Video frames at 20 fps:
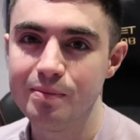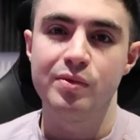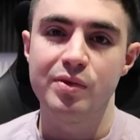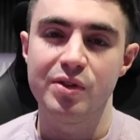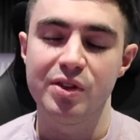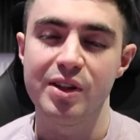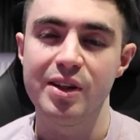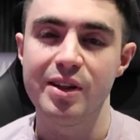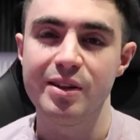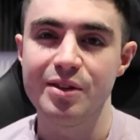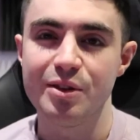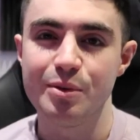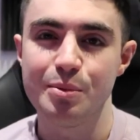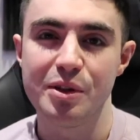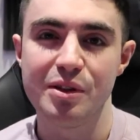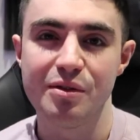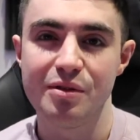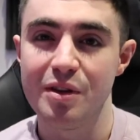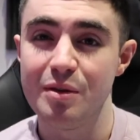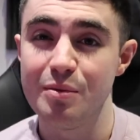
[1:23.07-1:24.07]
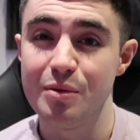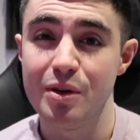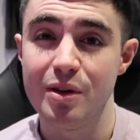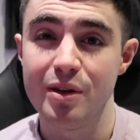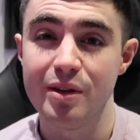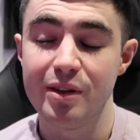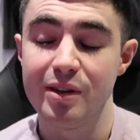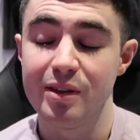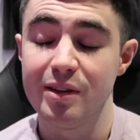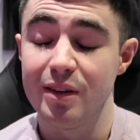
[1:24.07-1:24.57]
So yeah, it should be a fun
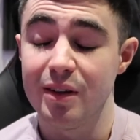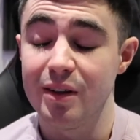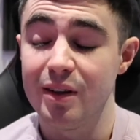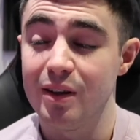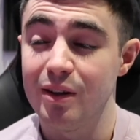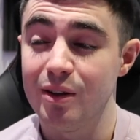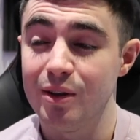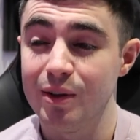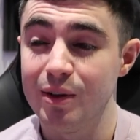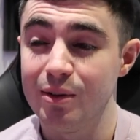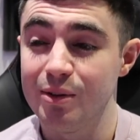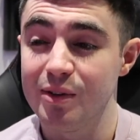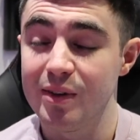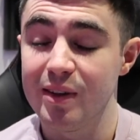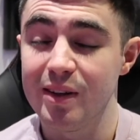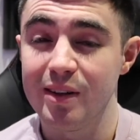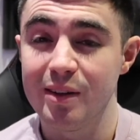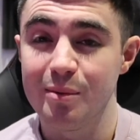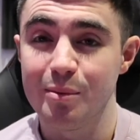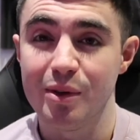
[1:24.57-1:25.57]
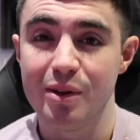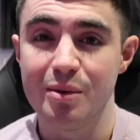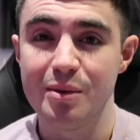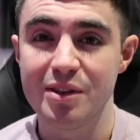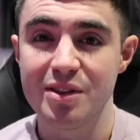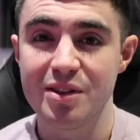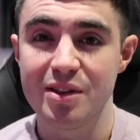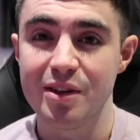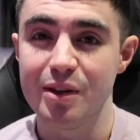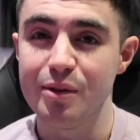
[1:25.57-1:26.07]
ride. I don't know how long it will take, but I'm
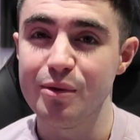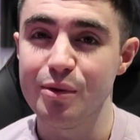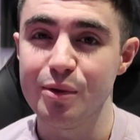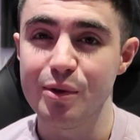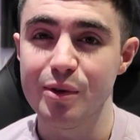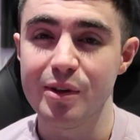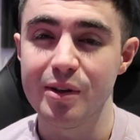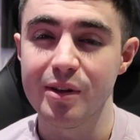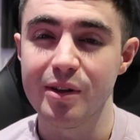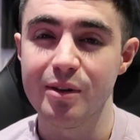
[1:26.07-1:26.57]
excited for it.